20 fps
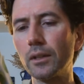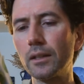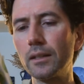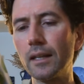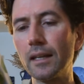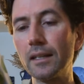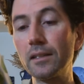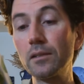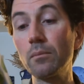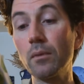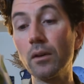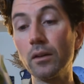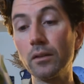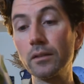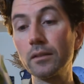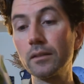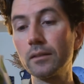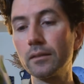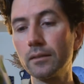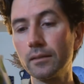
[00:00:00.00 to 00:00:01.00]
Contains
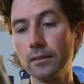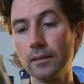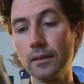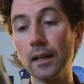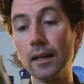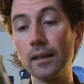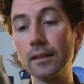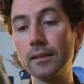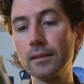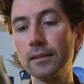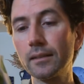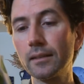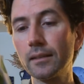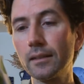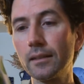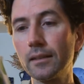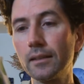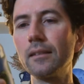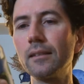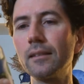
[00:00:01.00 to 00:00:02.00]
malt, yes.
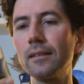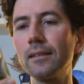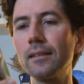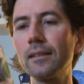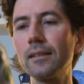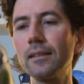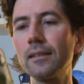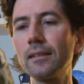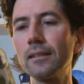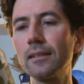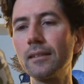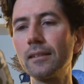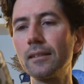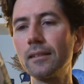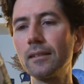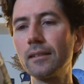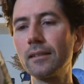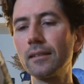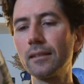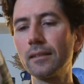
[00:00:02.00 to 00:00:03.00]
Dun, dun.